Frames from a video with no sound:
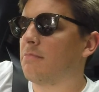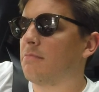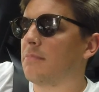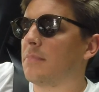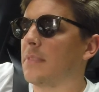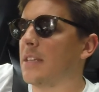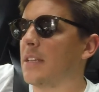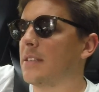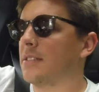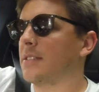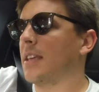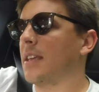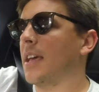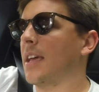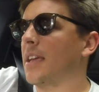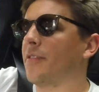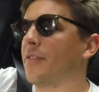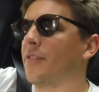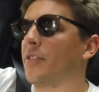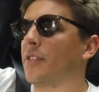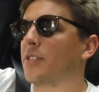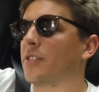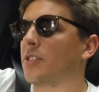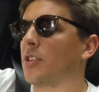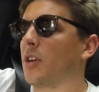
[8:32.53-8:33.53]
let's say,
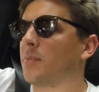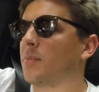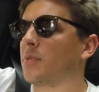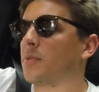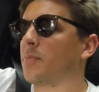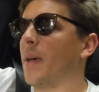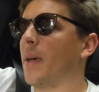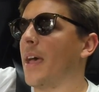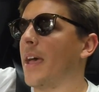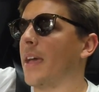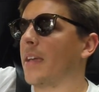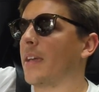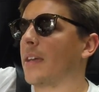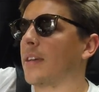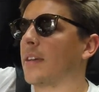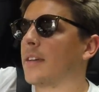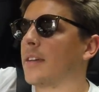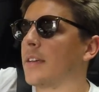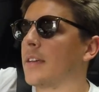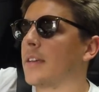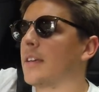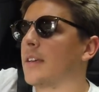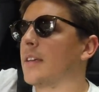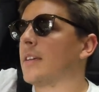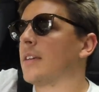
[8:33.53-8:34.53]
for a top spec,
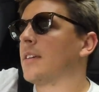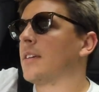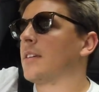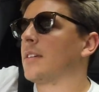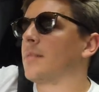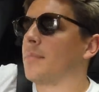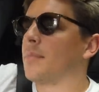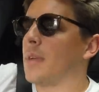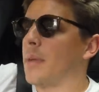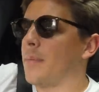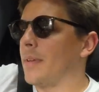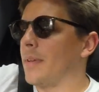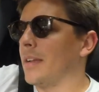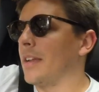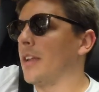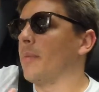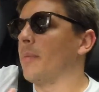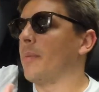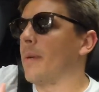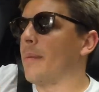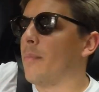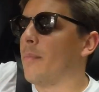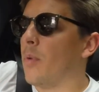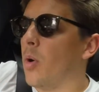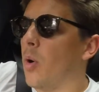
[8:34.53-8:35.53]
maybe a little
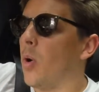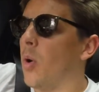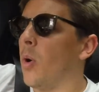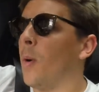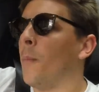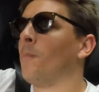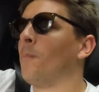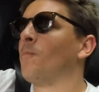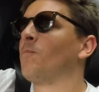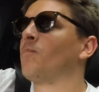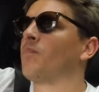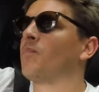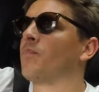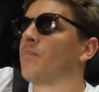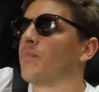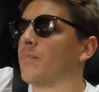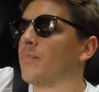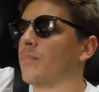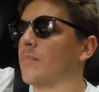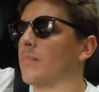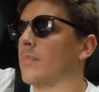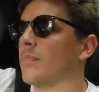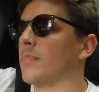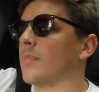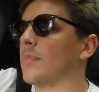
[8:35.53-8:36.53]
bit more,
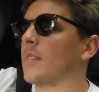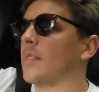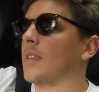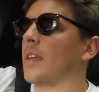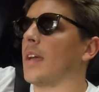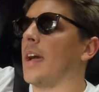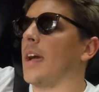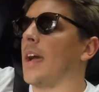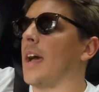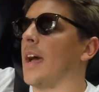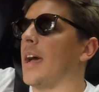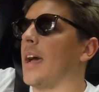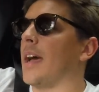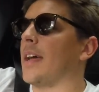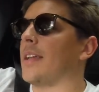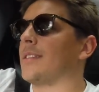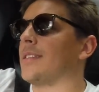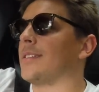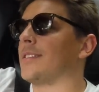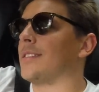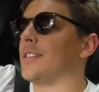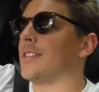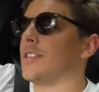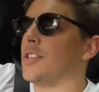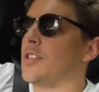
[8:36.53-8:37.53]

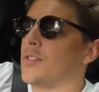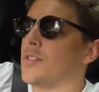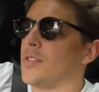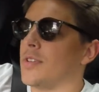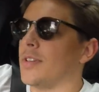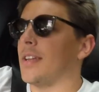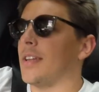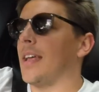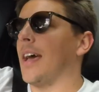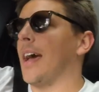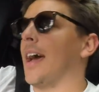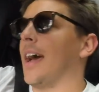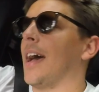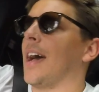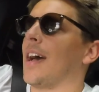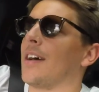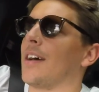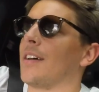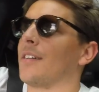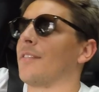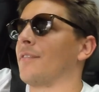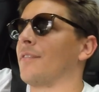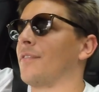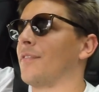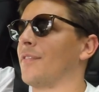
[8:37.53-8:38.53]
and you could
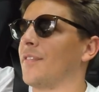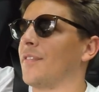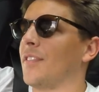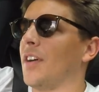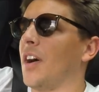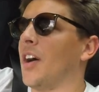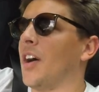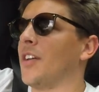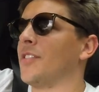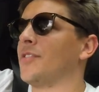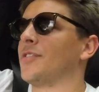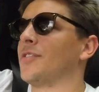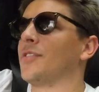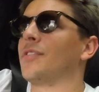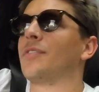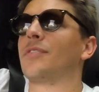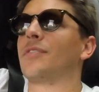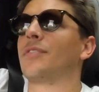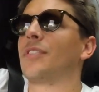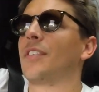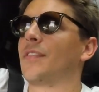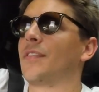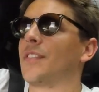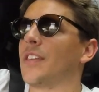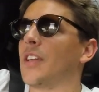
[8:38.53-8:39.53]
have
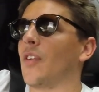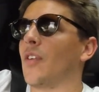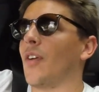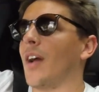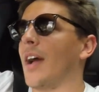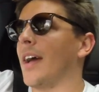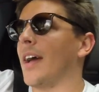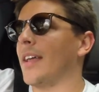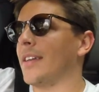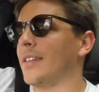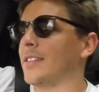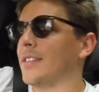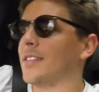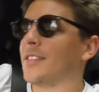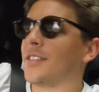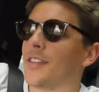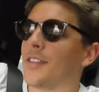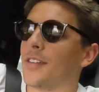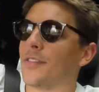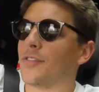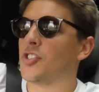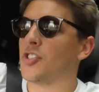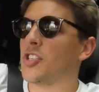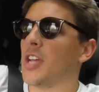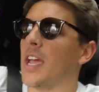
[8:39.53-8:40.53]
150 grand
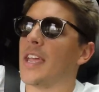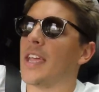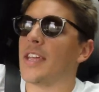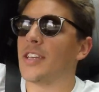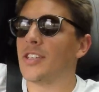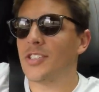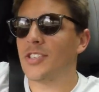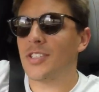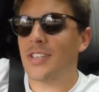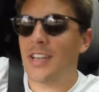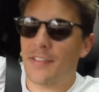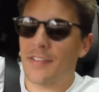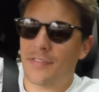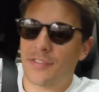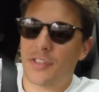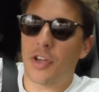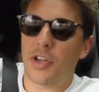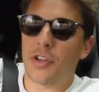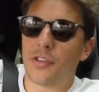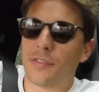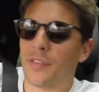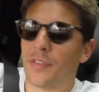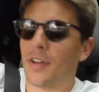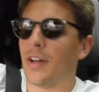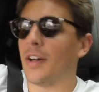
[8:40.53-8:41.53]
of change left
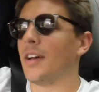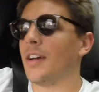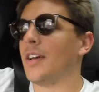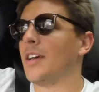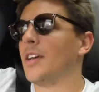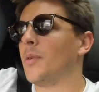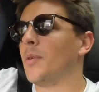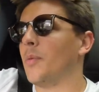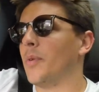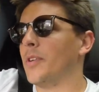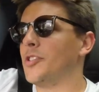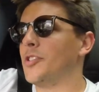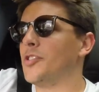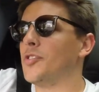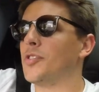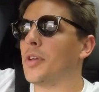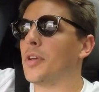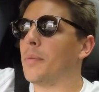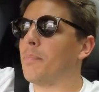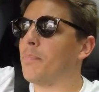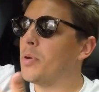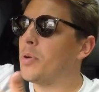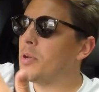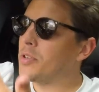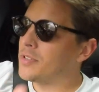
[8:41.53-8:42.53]
over, which you
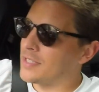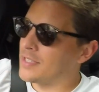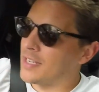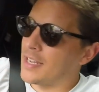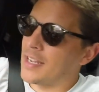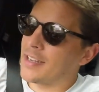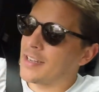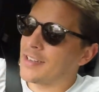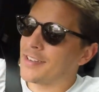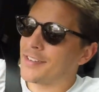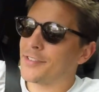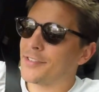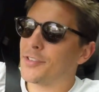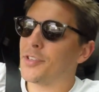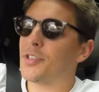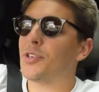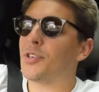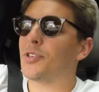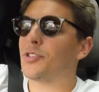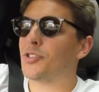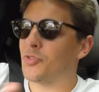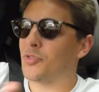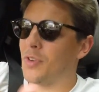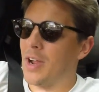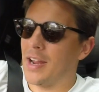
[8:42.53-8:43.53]
could put in to
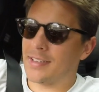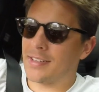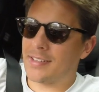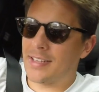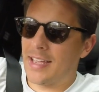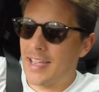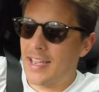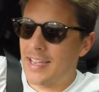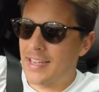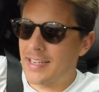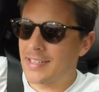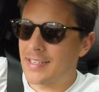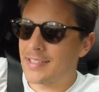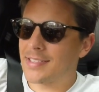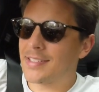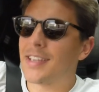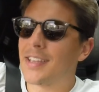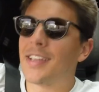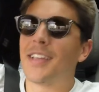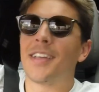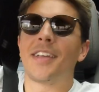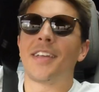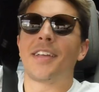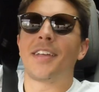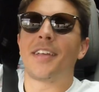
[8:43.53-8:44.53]
your track days
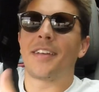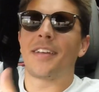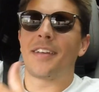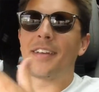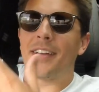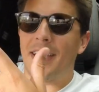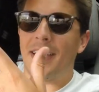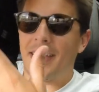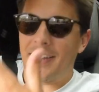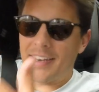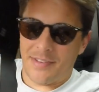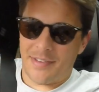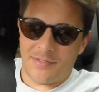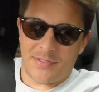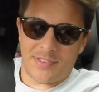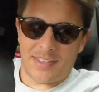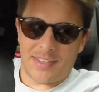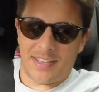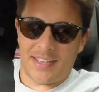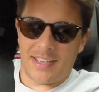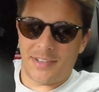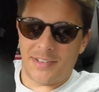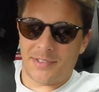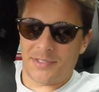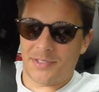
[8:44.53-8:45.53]
and
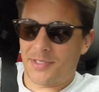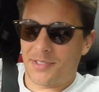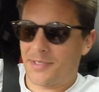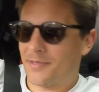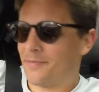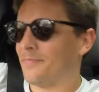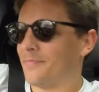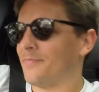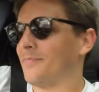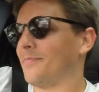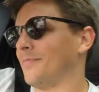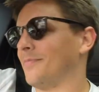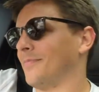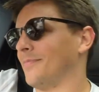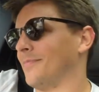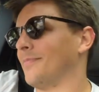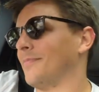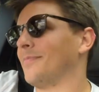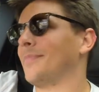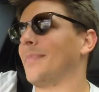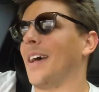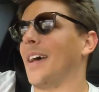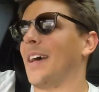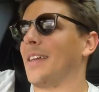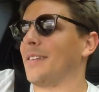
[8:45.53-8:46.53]
everything else,
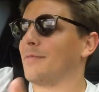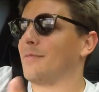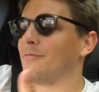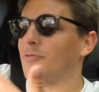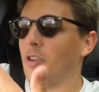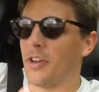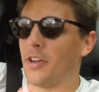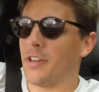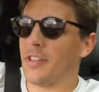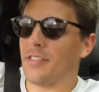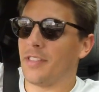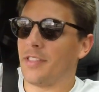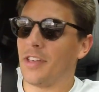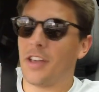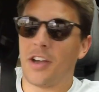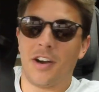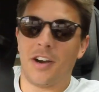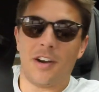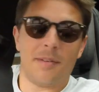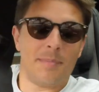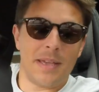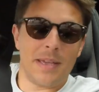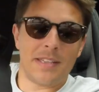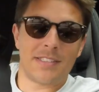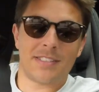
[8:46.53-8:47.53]
and run the
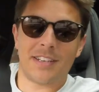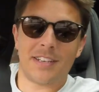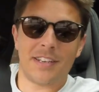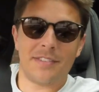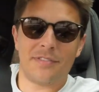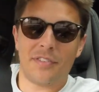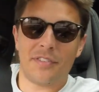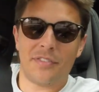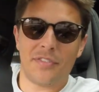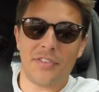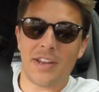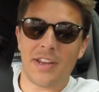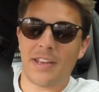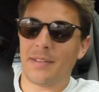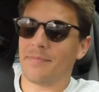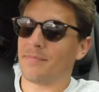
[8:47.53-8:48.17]
car basically for free.